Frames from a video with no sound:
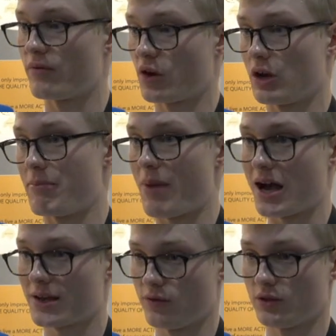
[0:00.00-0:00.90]
very
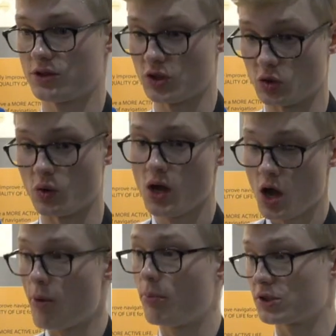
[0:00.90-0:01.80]
impactful to
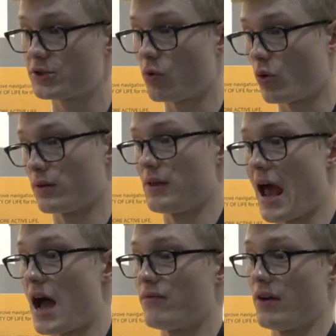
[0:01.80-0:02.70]
push forward the
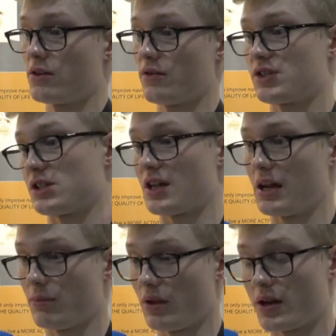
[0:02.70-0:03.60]
advent of
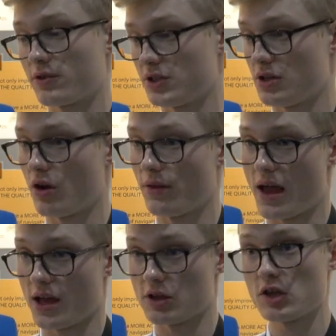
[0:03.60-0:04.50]
sustainable energy, all
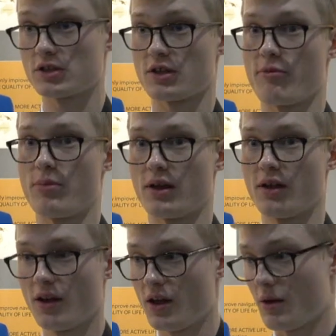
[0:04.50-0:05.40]
that good stuff. But
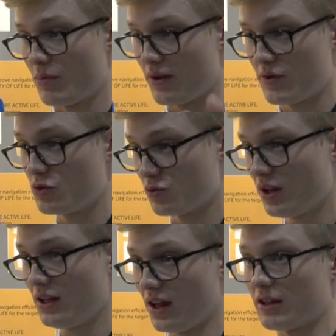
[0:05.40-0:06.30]
if you
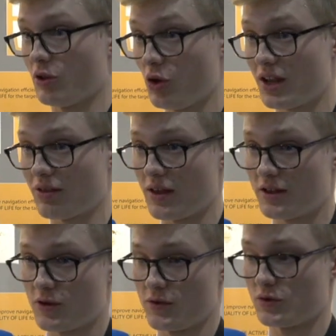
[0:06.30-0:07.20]
really like look at the
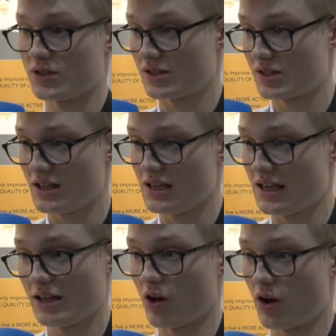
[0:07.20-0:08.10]
interviews and see
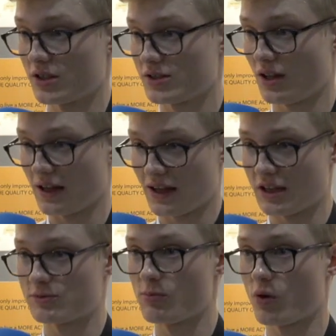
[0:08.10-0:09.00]
Elon,
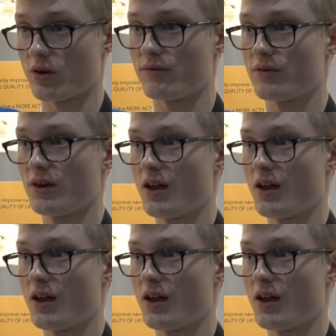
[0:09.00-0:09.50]
it's more of